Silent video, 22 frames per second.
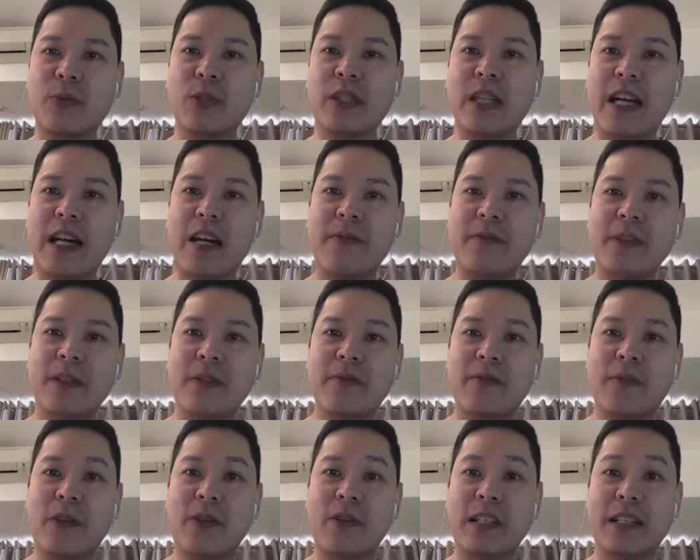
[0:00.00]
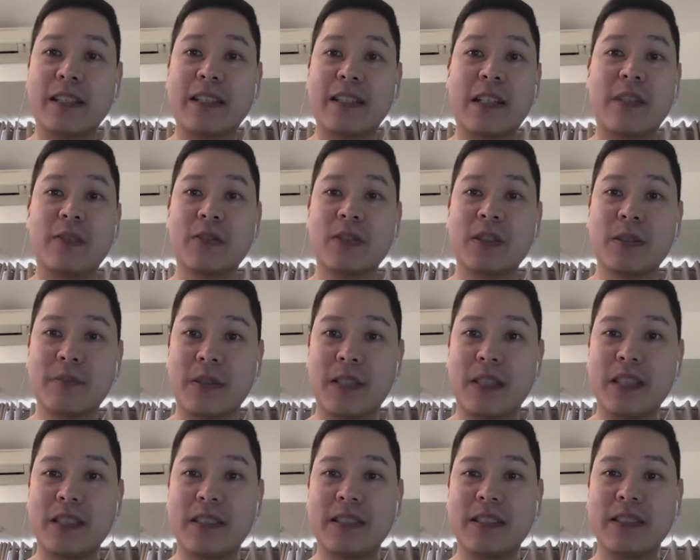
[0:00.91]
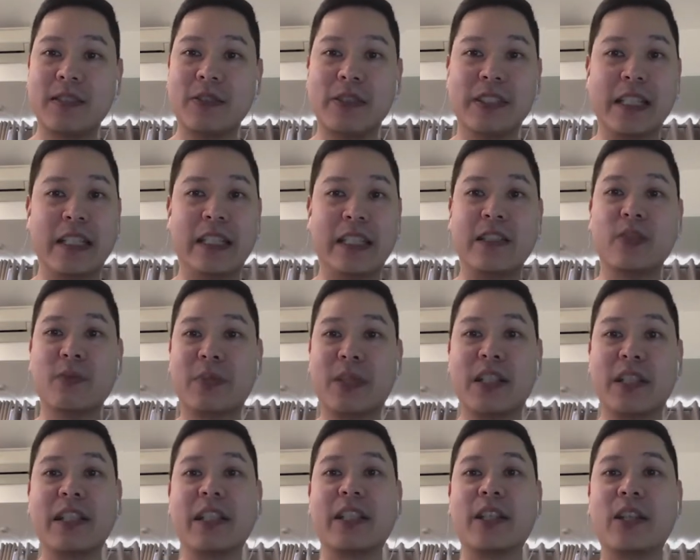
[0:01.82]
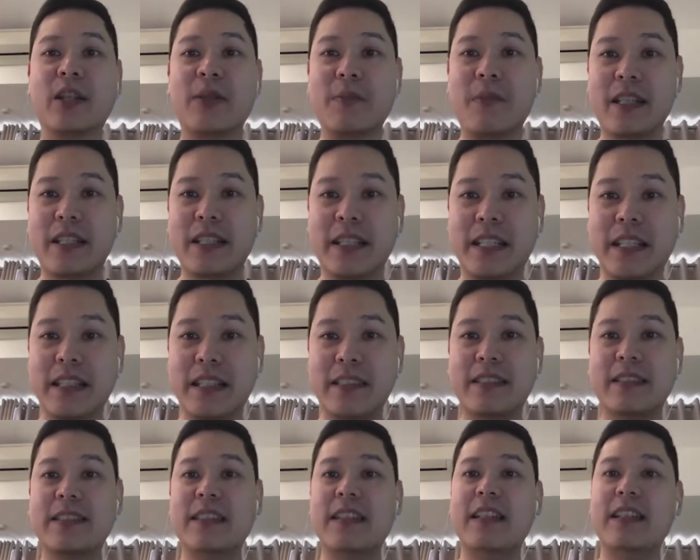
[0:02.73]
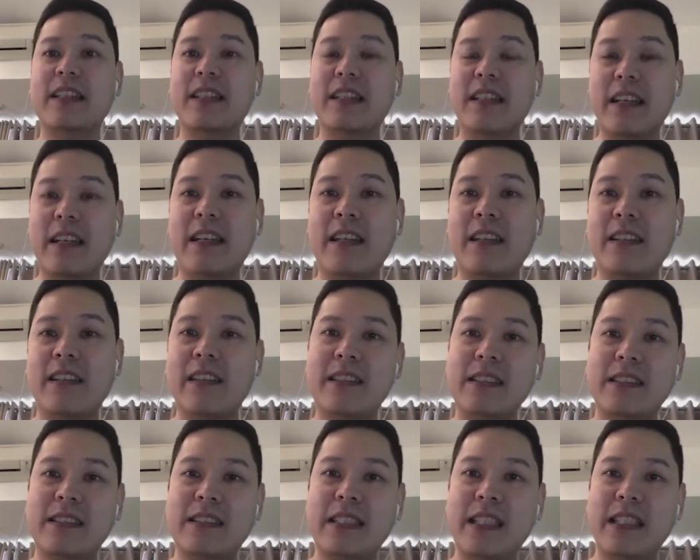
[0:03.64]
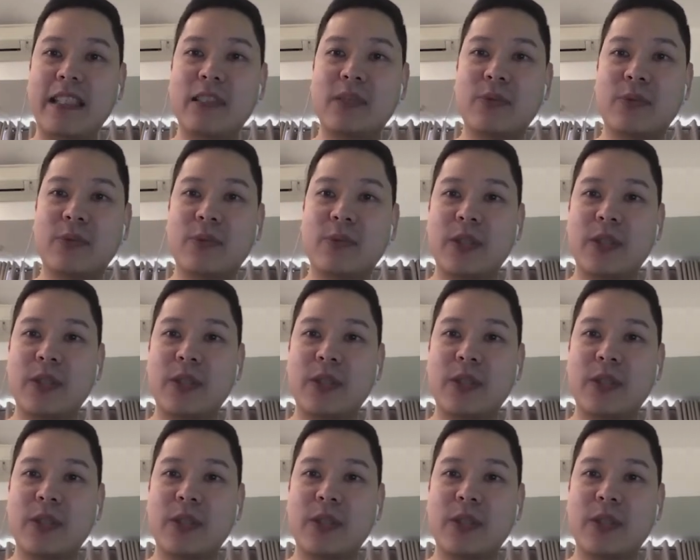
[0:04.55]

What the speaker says: have their foreign counterparts, selling to particular markets. And in a sense, we're doing